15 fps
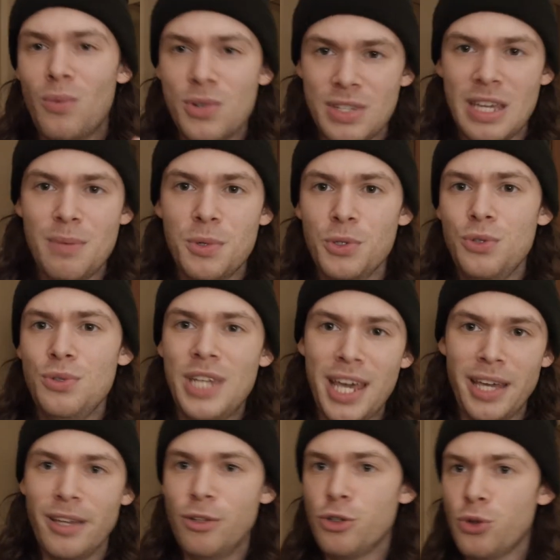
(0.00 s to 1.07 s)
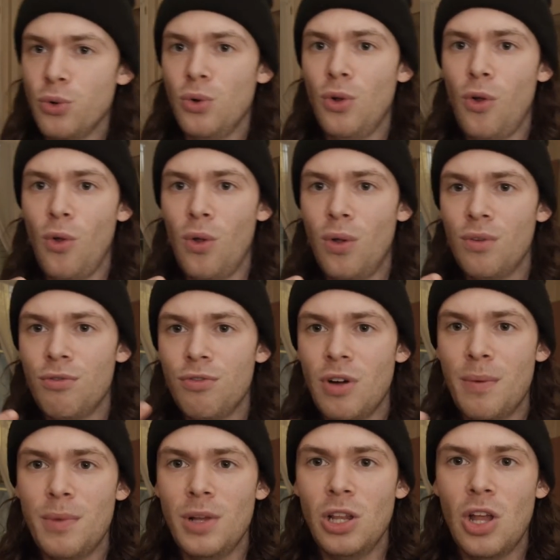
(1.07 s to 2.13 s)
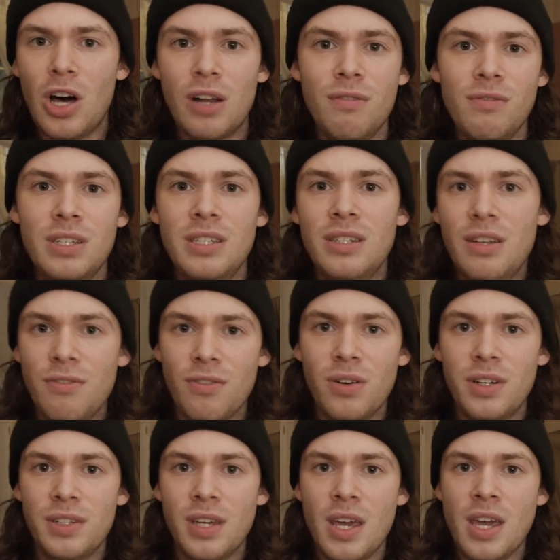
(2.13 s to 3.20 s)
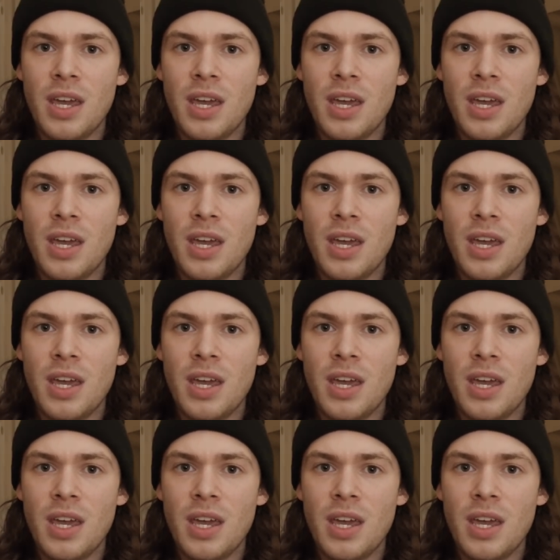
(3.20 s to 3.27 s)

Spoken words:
was able to take control from a lot of these different